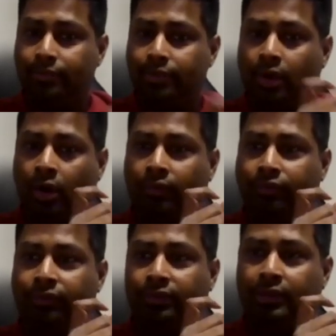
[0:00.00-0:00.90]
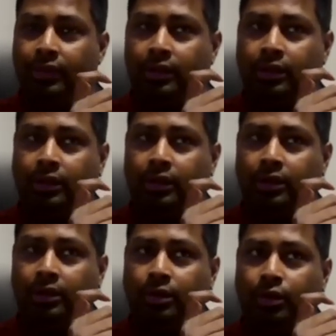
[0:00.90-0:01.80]
of
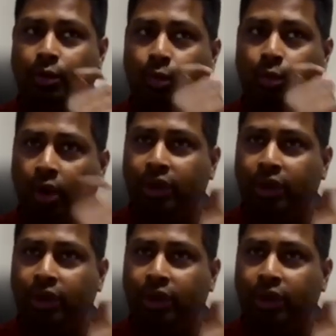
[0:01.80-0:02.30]
what